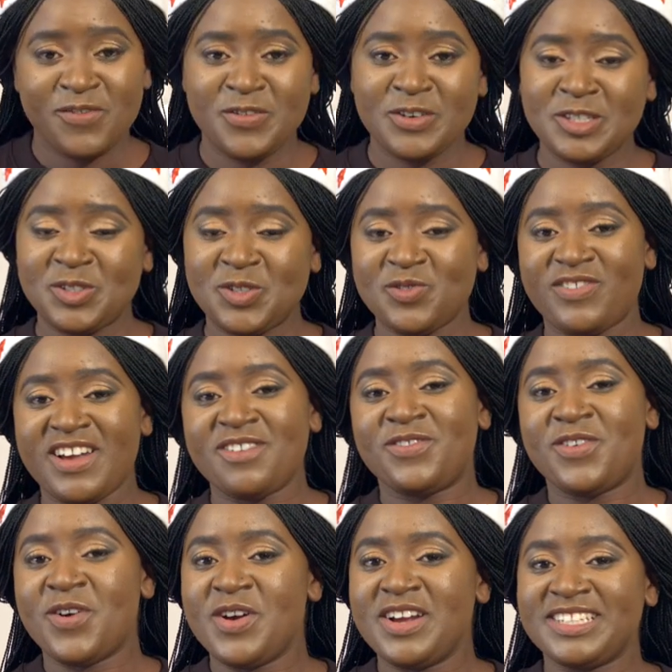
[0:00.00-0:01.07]
Foods
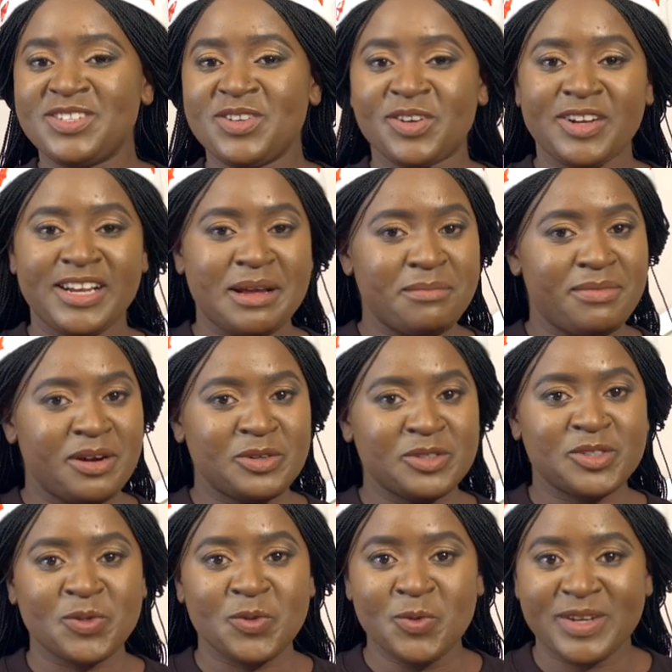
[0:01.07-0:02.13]
254 is not all
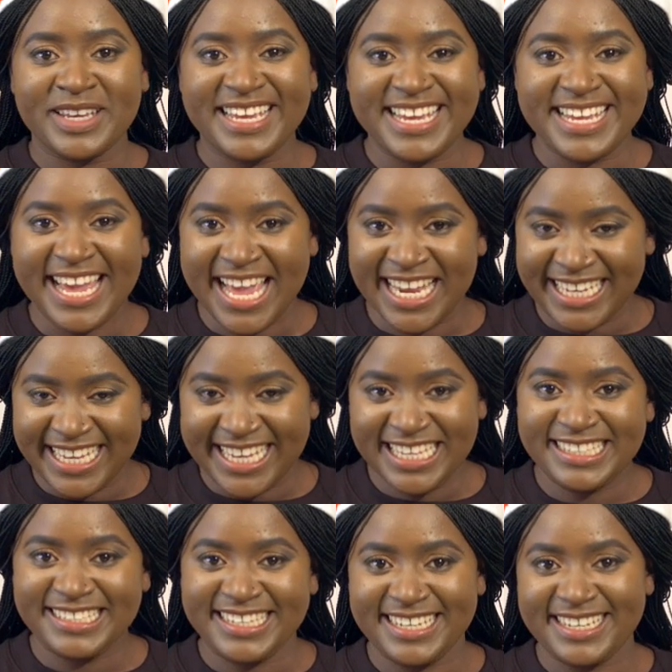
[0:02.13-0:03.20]
about cooking and
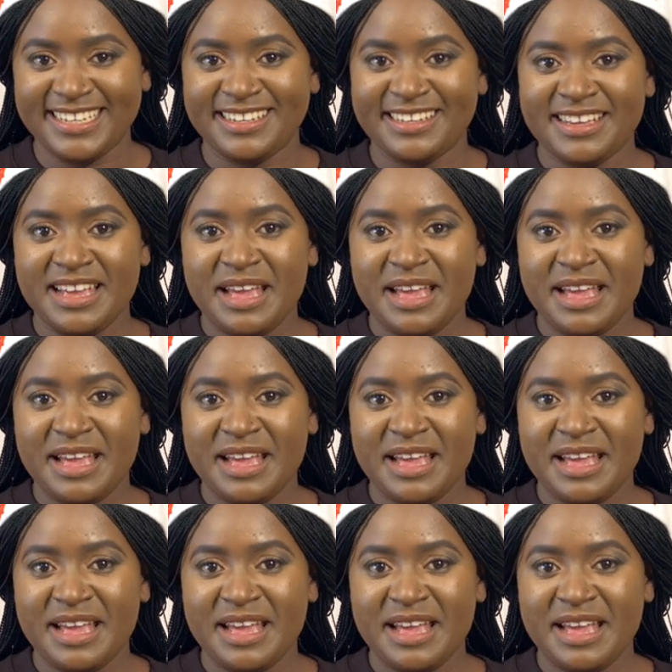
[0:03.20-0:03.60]
eating.